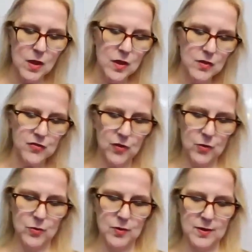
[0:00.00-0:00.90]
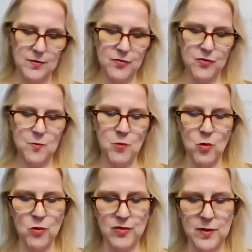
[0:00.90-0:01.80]
So the
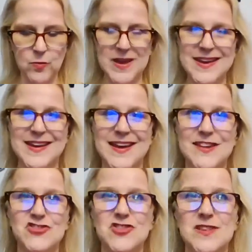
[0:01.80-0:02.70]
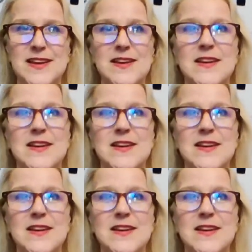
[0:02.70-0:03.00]
more that we can actually